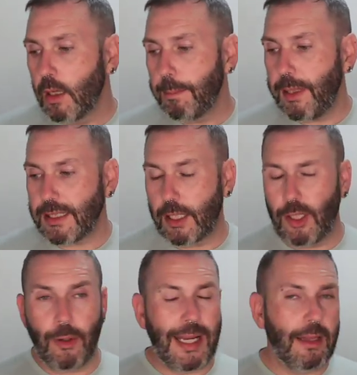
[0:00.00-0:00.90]
Because I
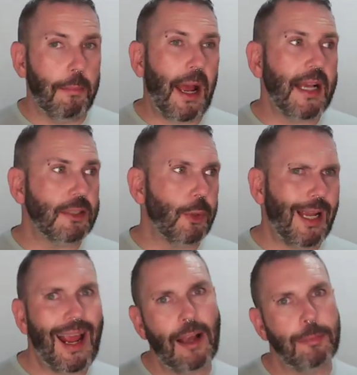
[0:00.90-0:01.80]
know in the past when
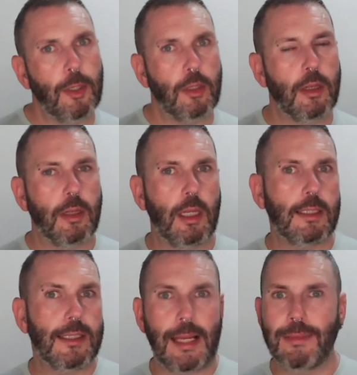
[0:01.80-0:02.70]
I have put the
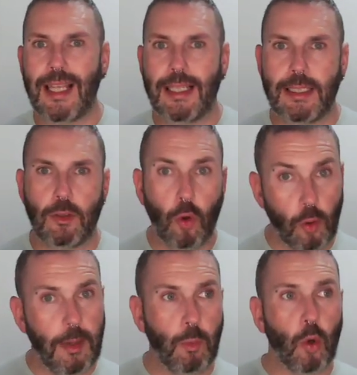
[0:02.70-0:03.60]
same scent in all
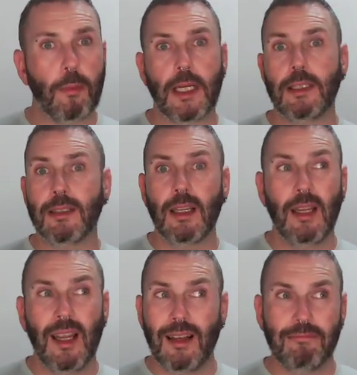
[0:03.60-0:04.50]
my warmers,
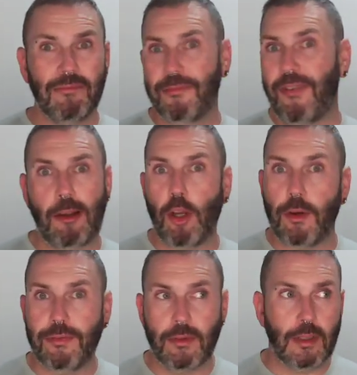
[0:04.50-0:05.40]
very
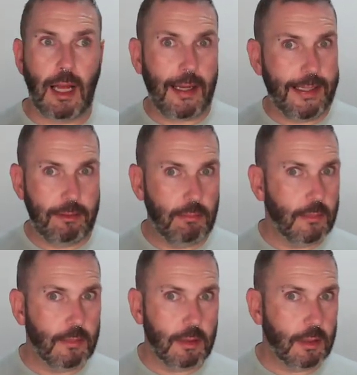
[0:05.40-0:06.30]
often I
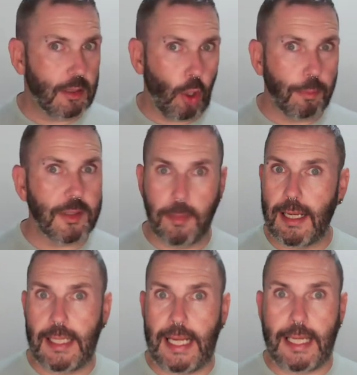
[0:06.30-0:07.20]
stop
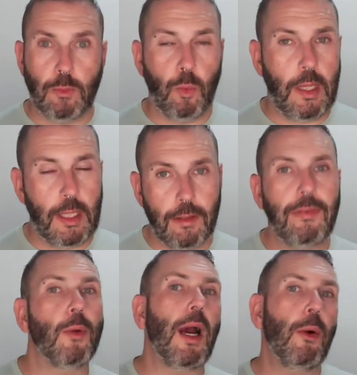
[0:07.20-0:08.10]
smelling it within a
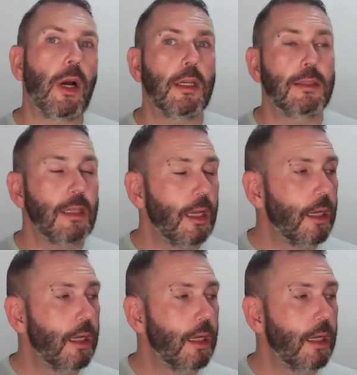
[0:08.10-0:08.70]
few hours.